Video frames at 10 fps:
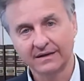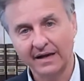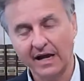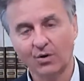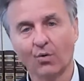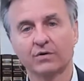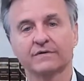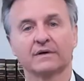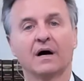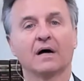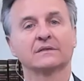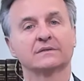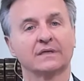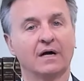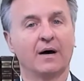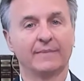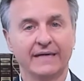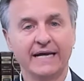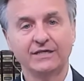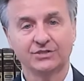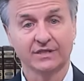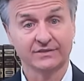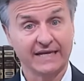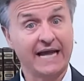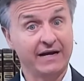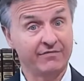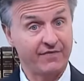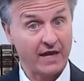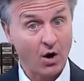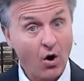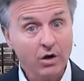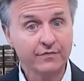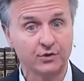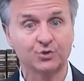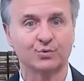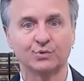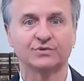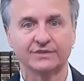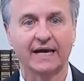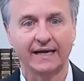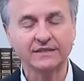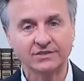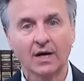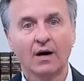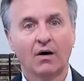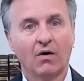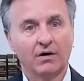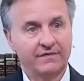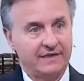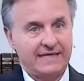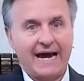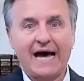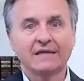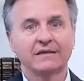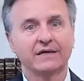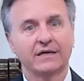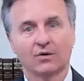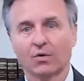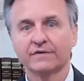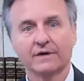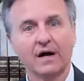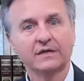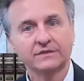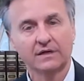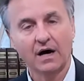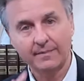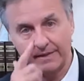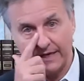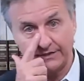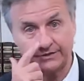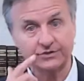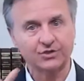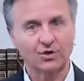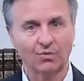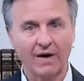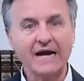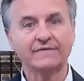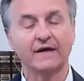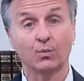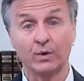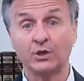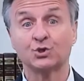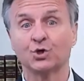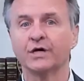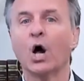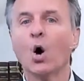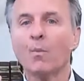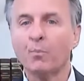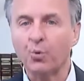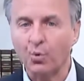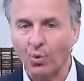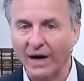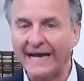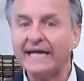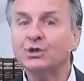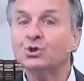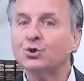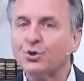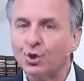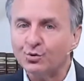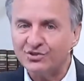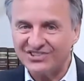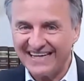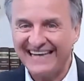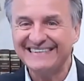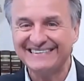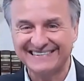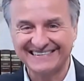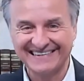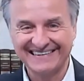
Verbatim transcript: and Orthodox denominations. And if they are the true saints, are the Catholic and Orthodox denominations correct that we should pray to those saints?